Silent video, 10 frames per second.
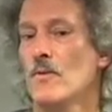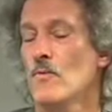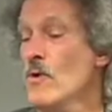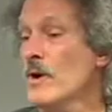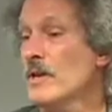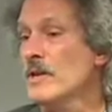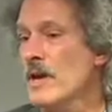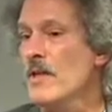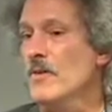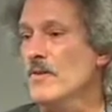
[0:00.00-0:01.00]
working
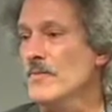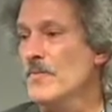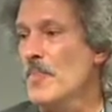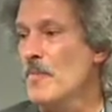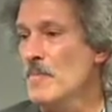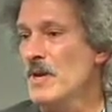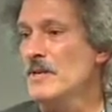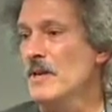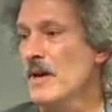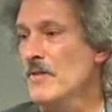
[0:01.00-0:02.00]
together, being
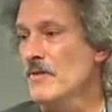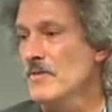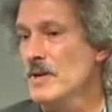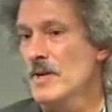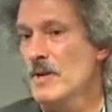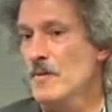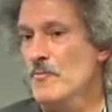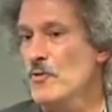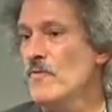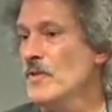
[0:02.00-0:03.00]
together,
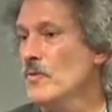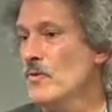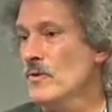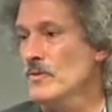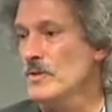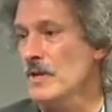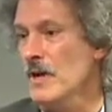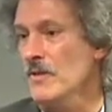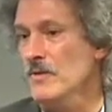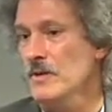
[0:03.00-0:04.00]
improving the world
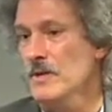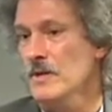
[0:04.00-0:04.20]
together,